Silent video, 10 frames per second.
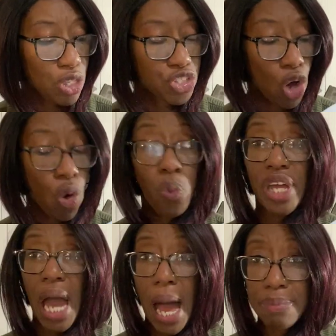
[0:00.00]
So
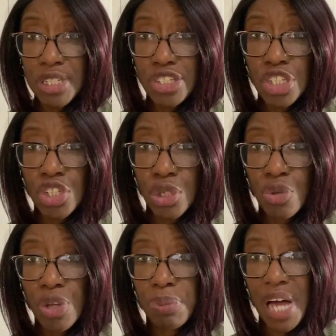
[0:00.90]
we opted to
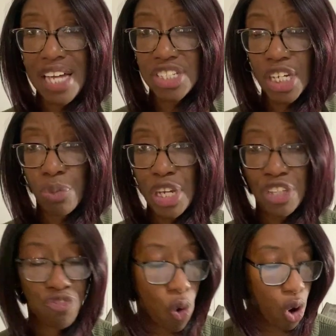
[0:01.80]
do the plastic
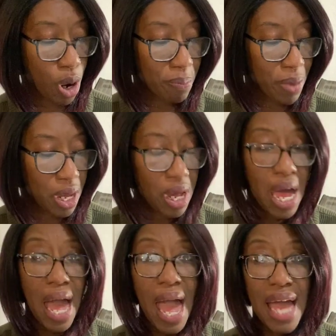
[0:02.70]
wreath form
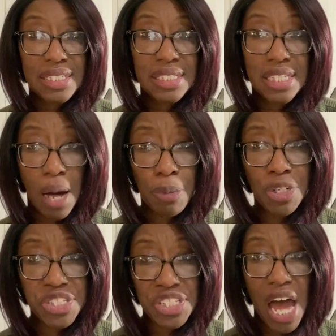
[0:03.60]
and
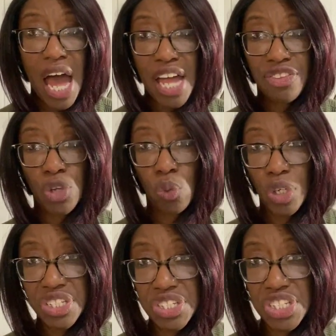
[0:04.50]
double side the
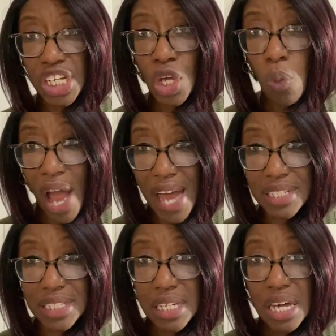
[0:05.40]
wooden
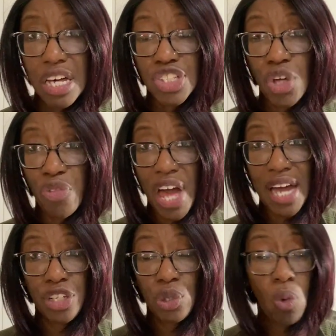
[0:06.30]
silhouette so
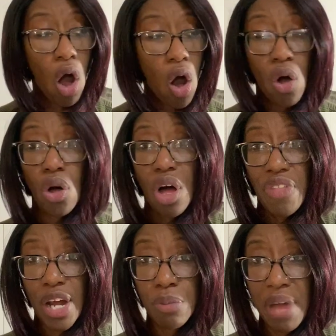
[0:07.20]
that you all
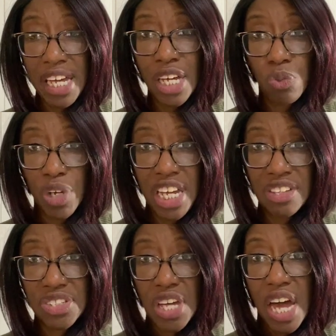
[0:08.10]
that are making
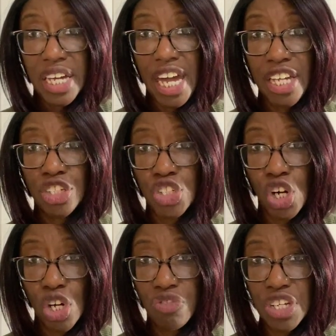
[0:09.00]
wreaths can
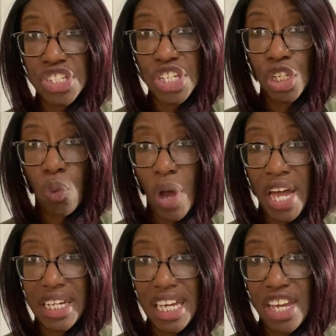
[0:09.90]
turn the
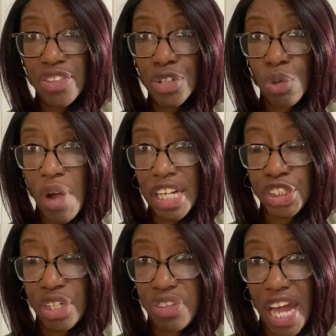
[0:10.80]
silhouette either
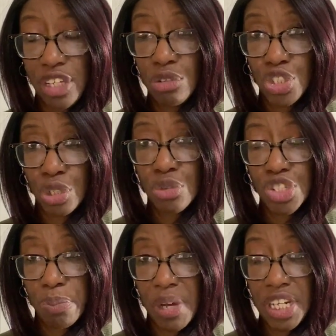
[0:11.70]
direction that you
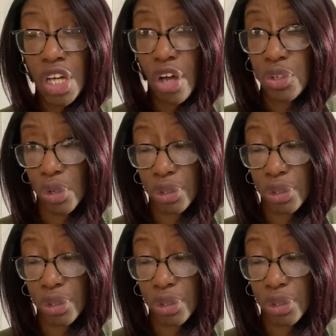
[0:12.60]
choose depending on your